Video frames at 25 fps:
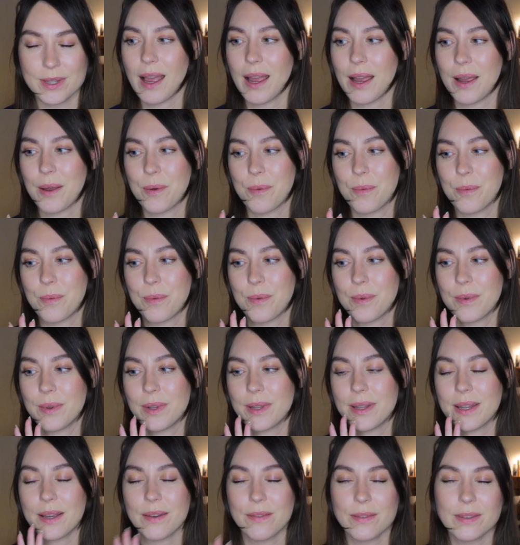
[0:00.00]
I
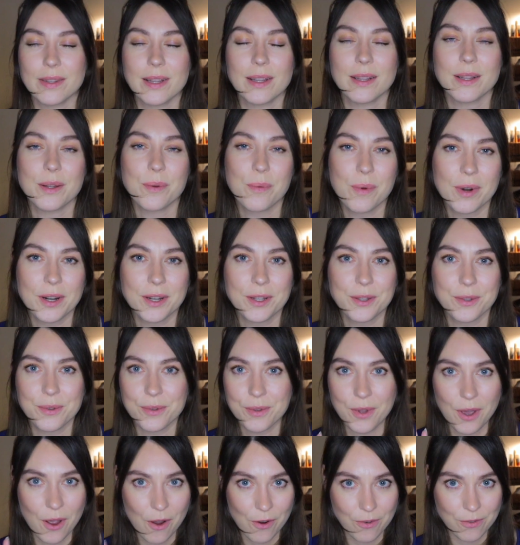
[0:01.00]
will definitely wear it
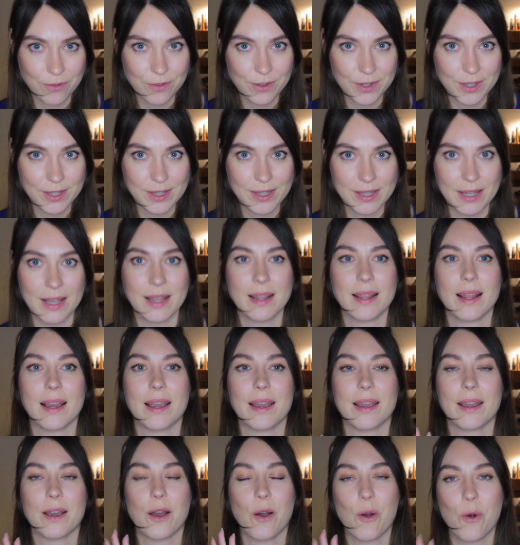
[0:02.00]
to the office, and
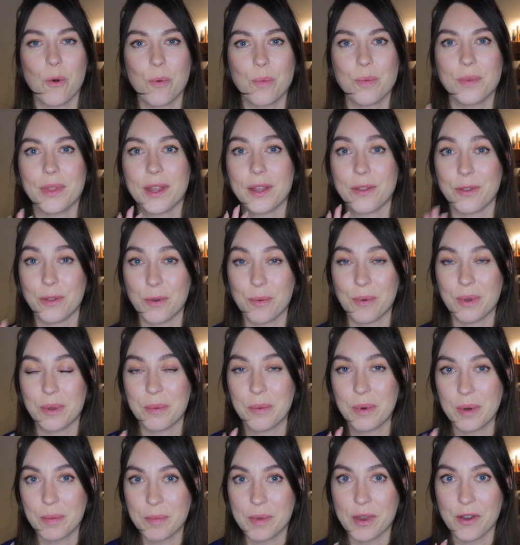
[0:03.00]
I hope that no
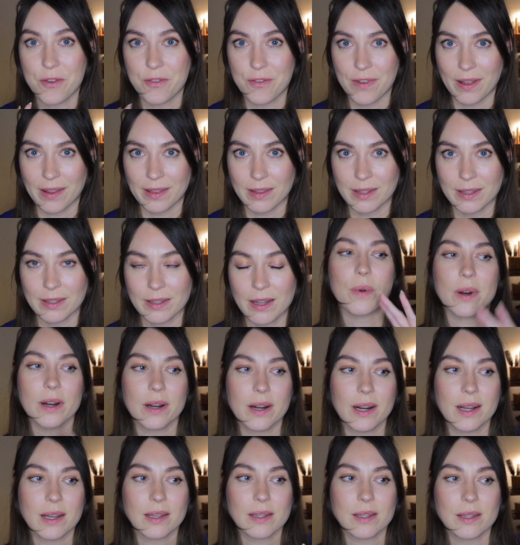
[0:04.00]
one will be offended.
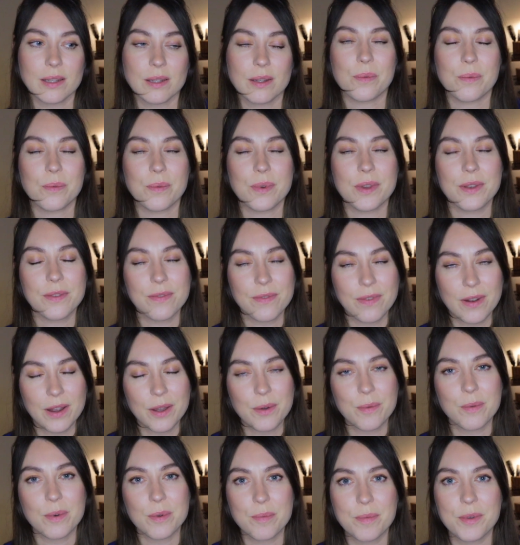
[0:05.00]
Whereas if
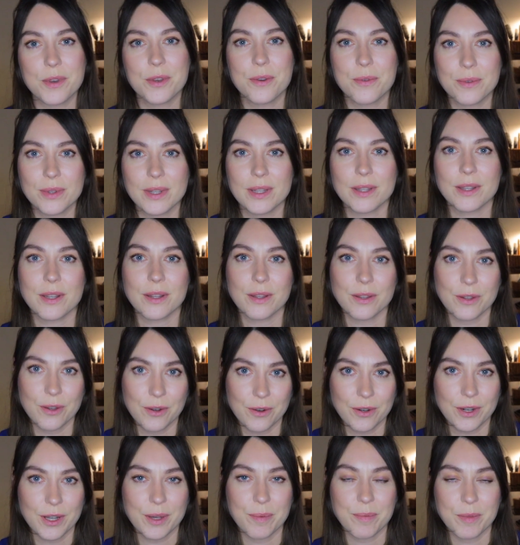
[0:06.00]
I would be using the
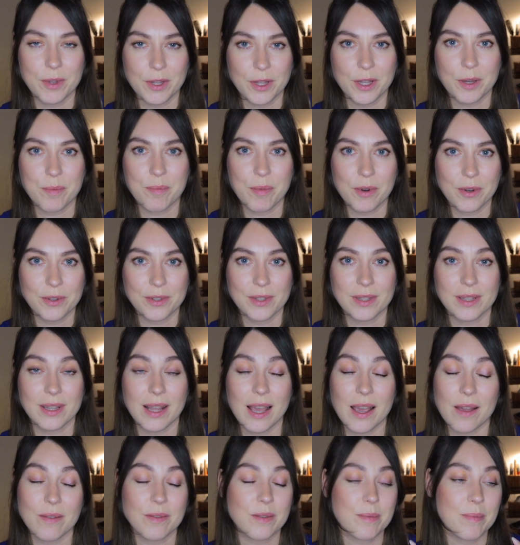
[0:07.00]
Dior Hypnotic Poison,
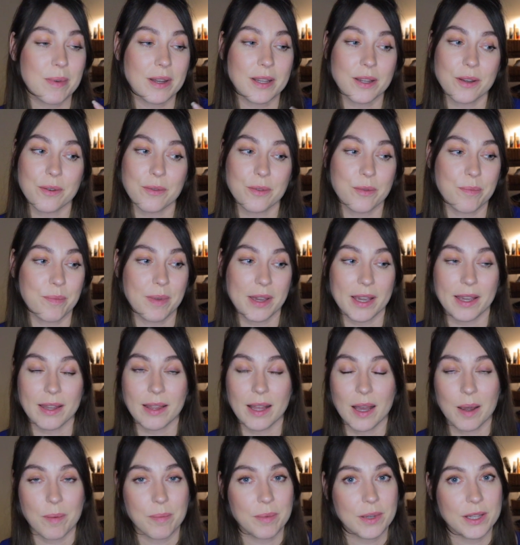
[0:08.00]
everybody could pick
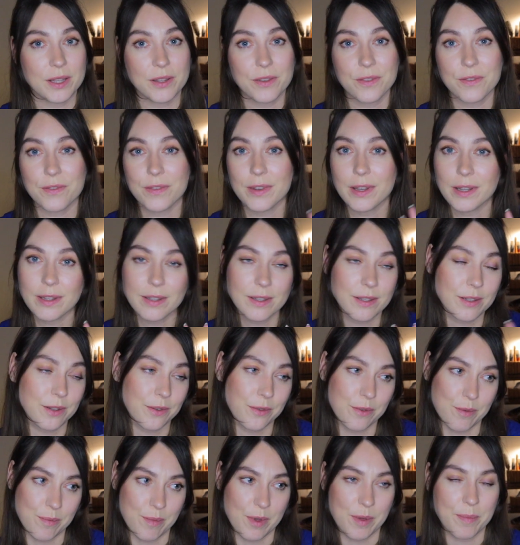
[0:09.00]
it up. It fills
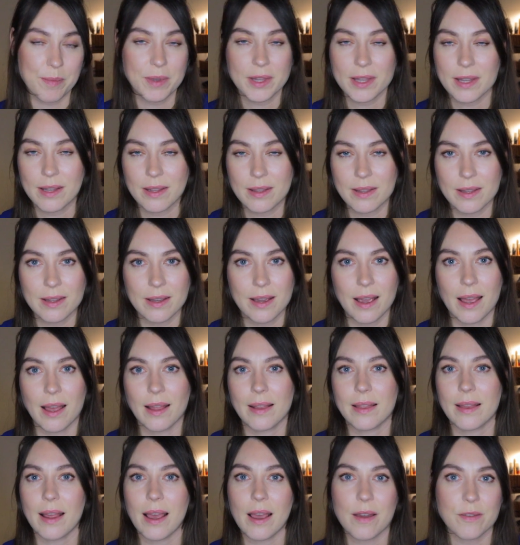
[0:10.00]
the room immediately,
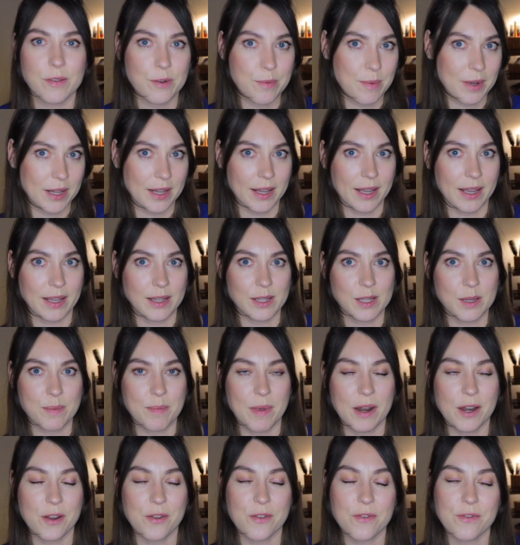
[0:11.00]
and everybody can
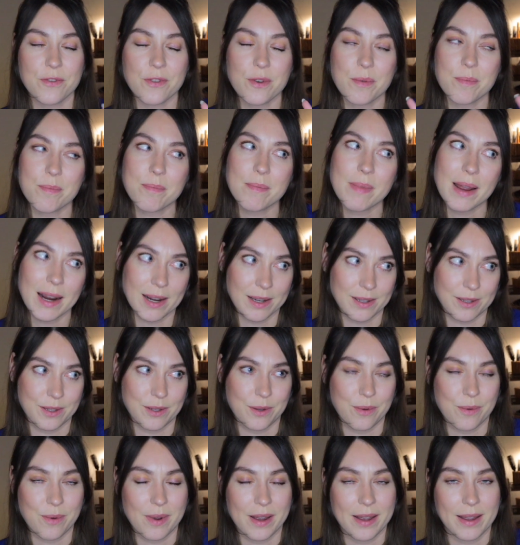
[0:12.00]
smell you from miles
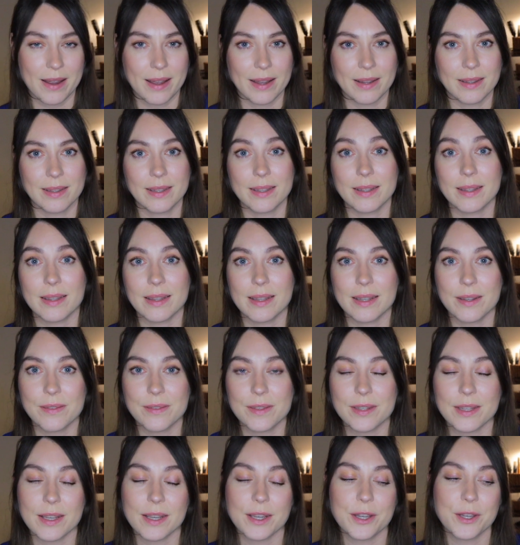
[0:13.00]
away, and it
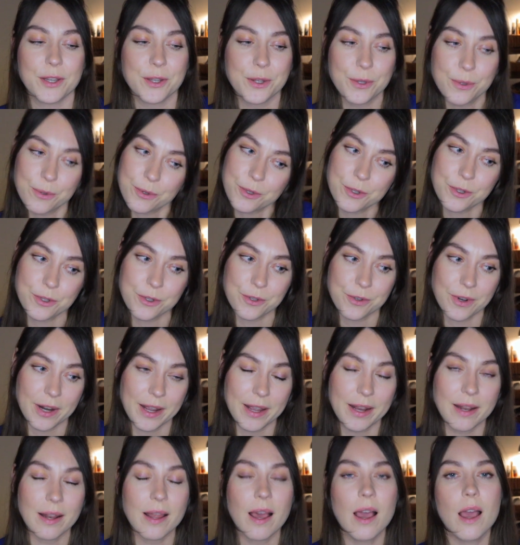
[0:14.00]
leaves a huge
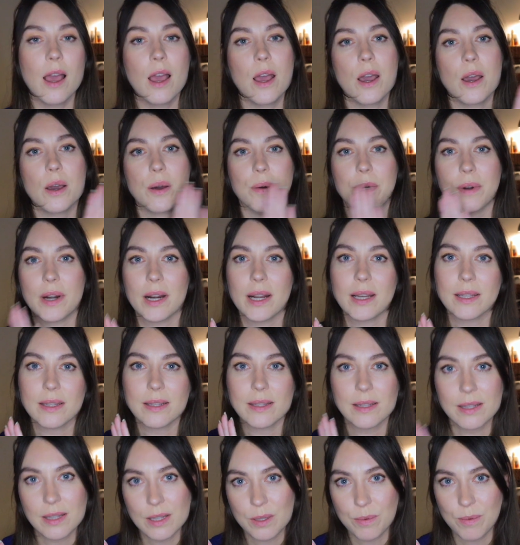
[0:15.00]
trail,
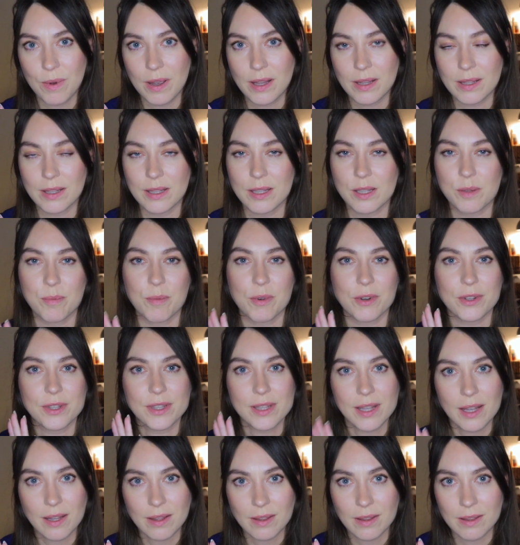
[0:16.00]
whereas this one is more
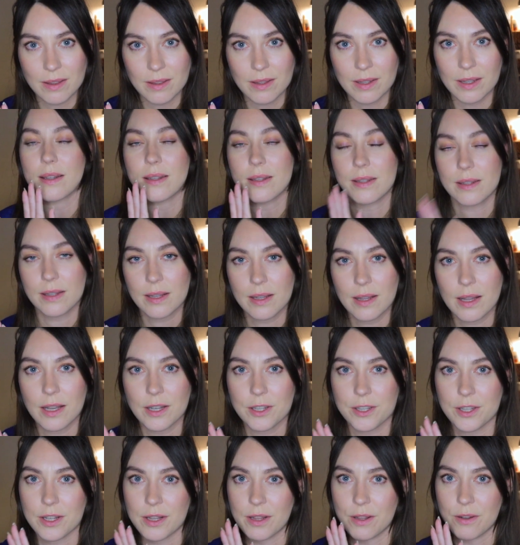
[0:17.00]
subtle, the
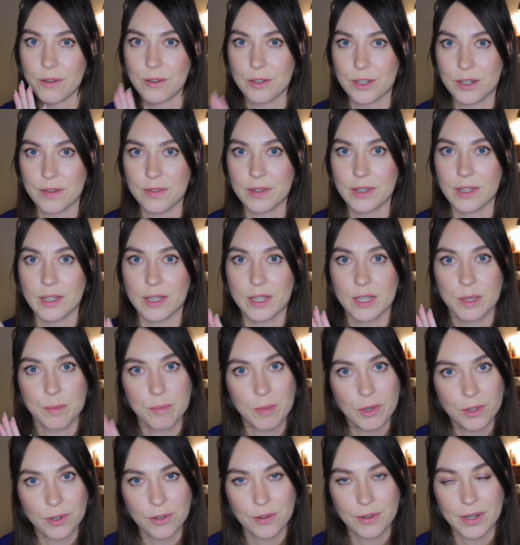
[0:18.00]
sillage and longevity is
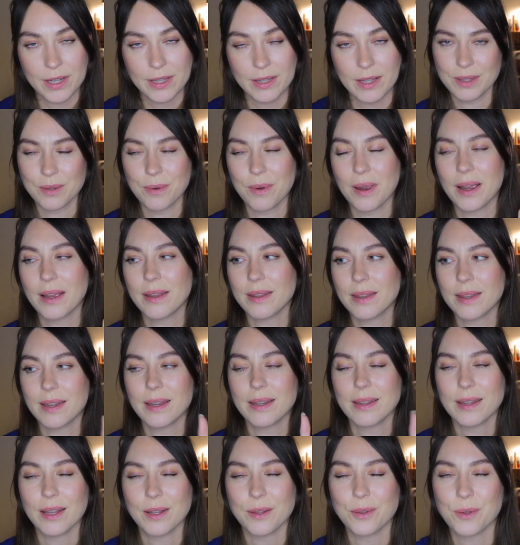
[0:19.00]
moderate, so I
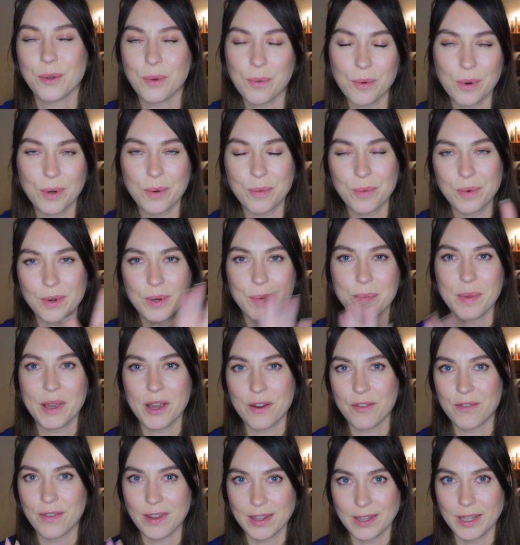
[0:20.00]
think that no one will be
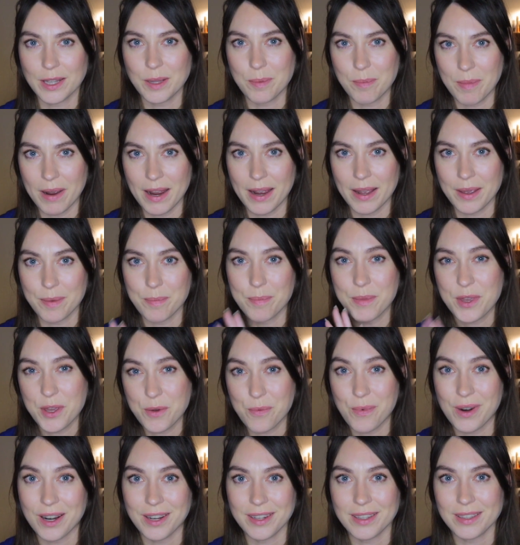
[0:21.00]
offended by me
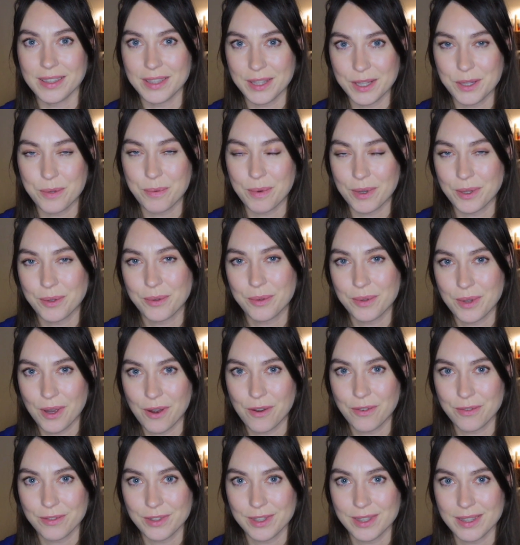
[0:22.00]
wearing this one to the
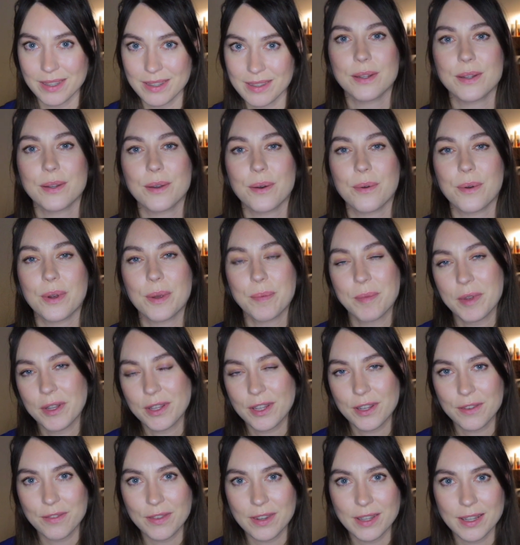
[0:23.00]
office. So
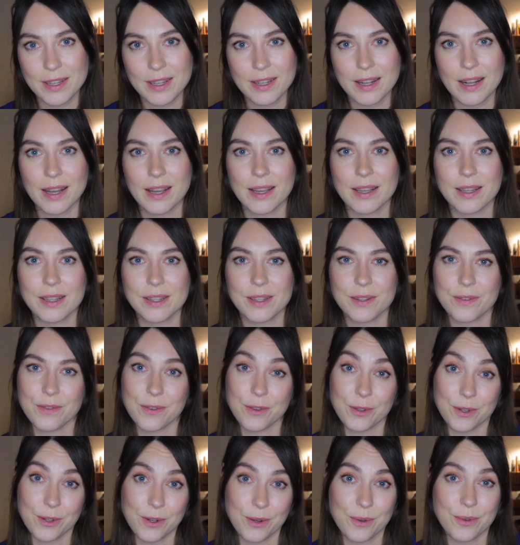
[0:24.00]
Hypnotic Vanilla is
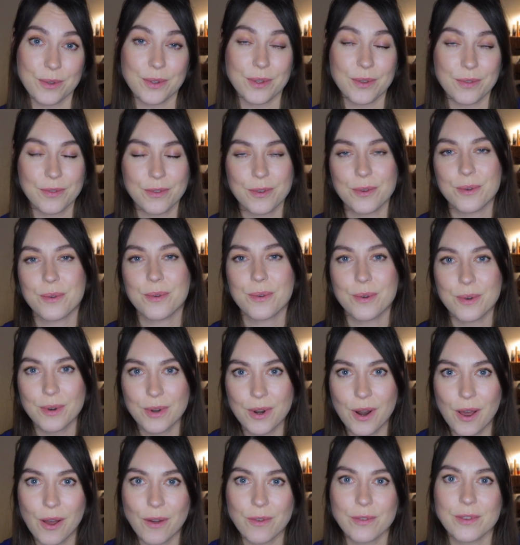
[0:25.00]
for those of you who
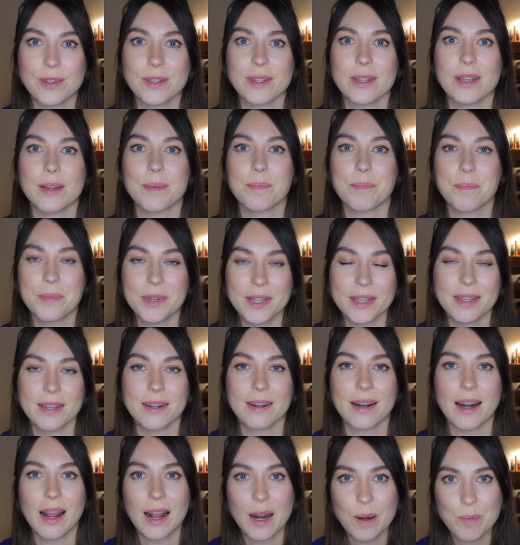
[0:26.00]
loves
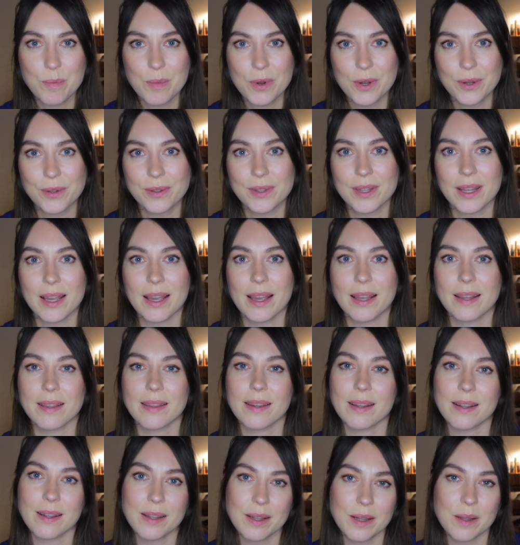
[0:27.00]
bitter almond
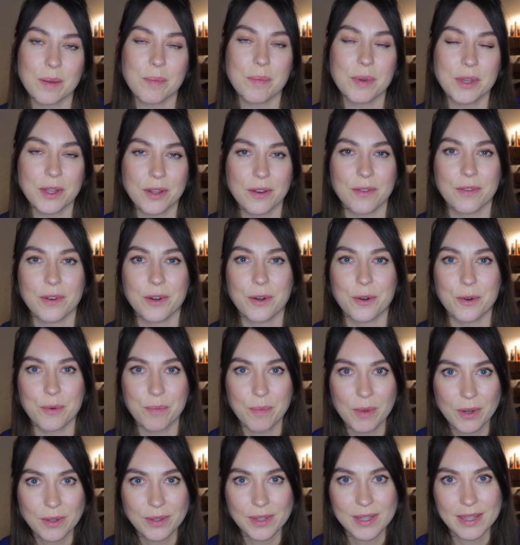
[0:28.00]
and a little bit of a
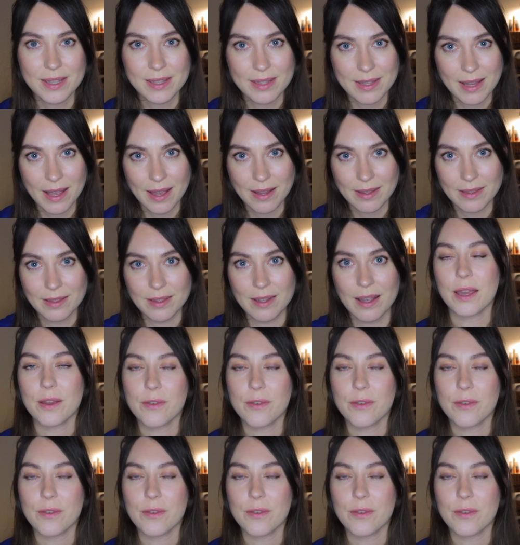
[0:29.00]
gourmand scent.